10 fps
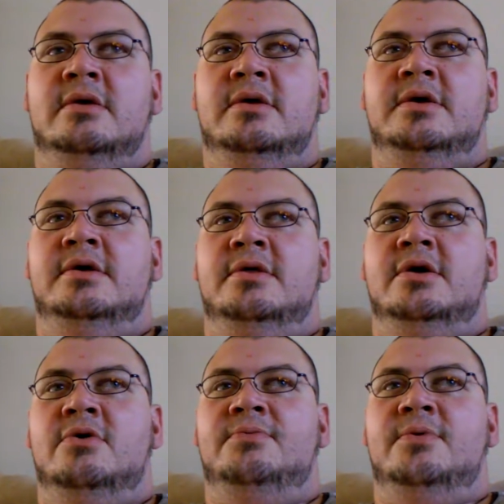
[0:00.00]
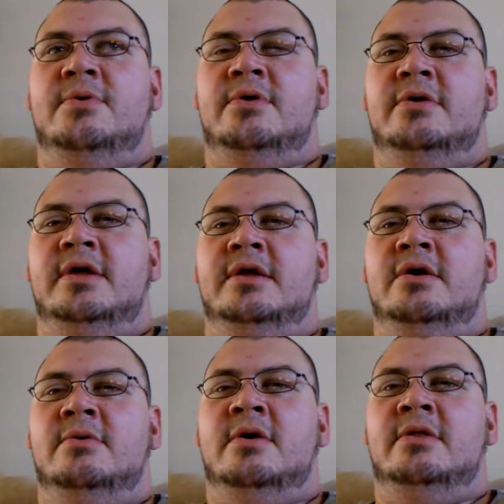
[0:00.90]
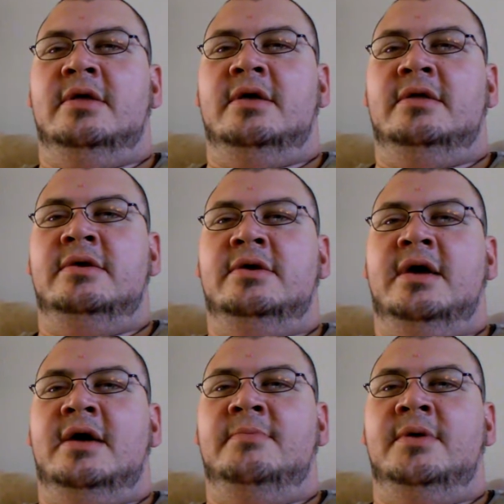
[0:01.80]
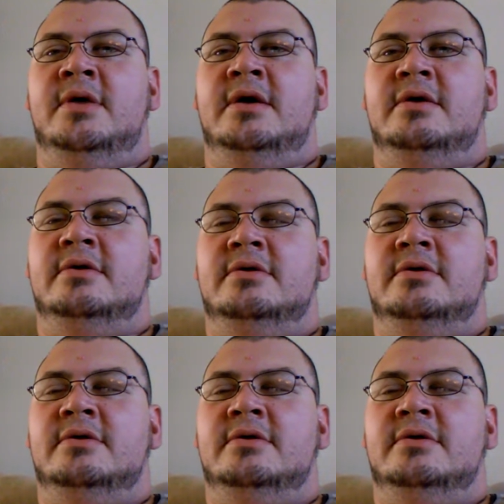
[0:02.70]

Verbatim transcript: You can only go forward and go all in. You can't be like,